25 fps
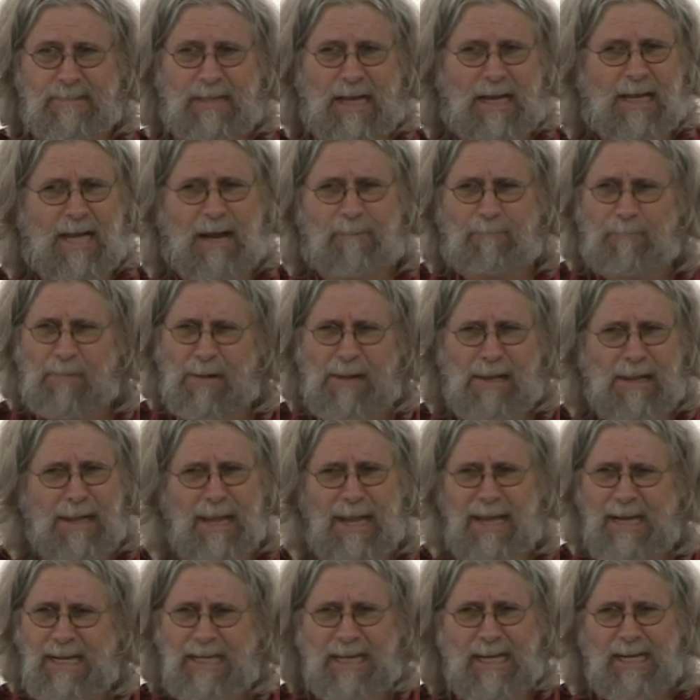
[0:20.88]
A
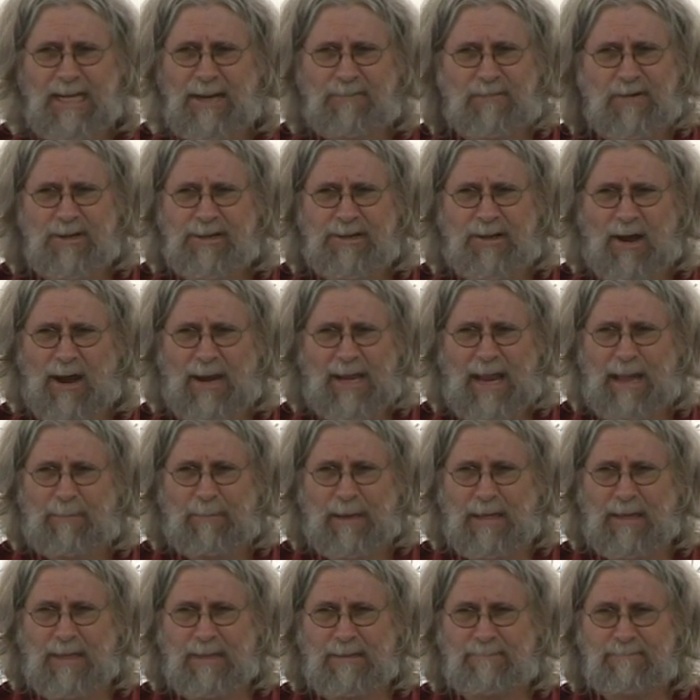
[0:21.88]
completely different
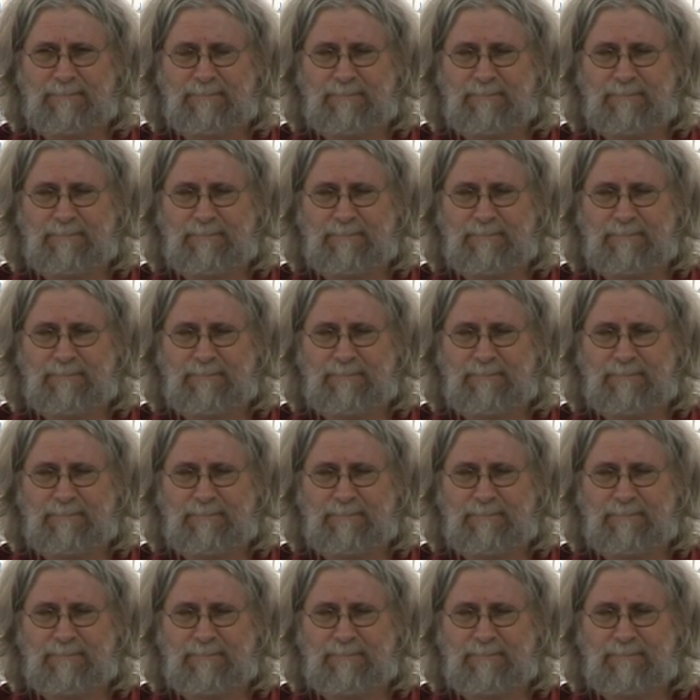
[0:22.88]
dynamic.